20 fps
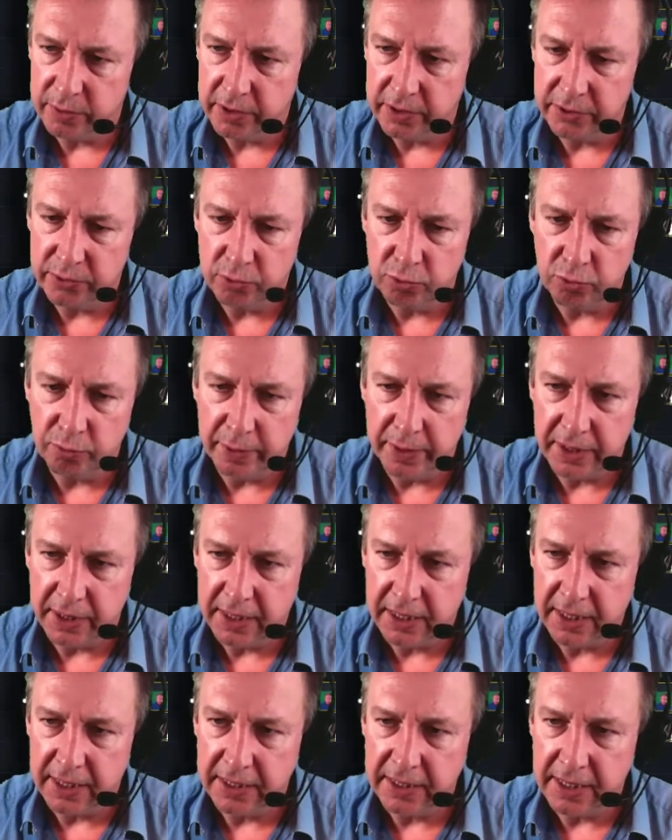It's all been
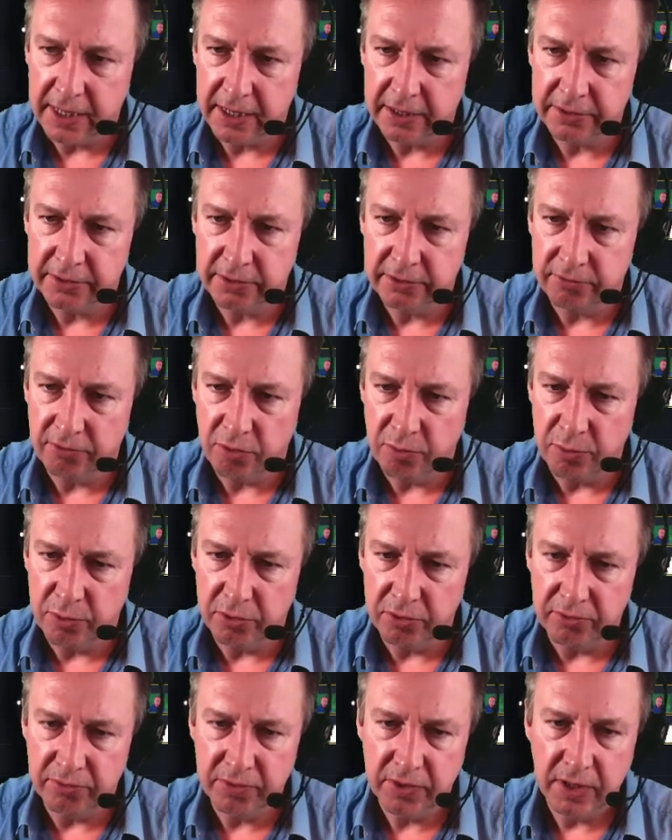keyed out and
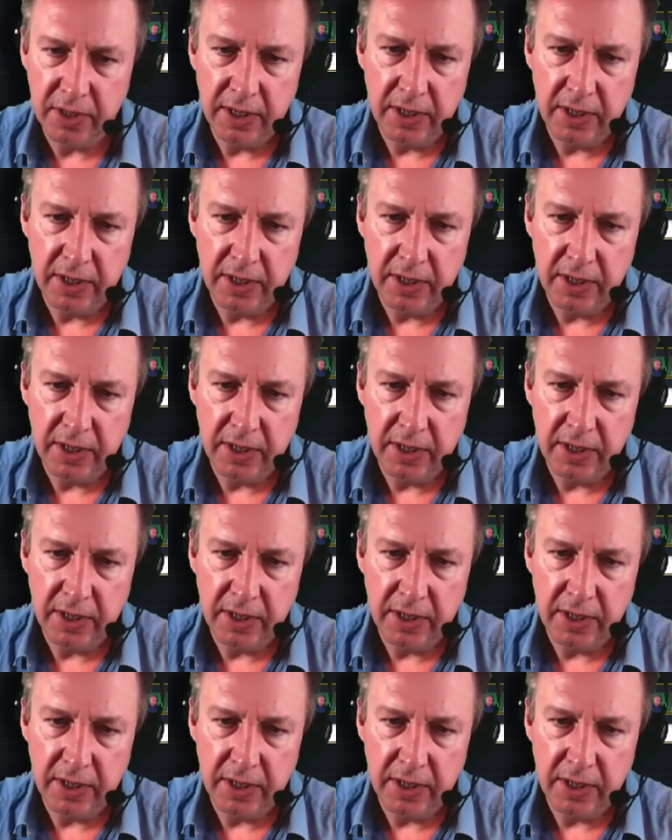removed.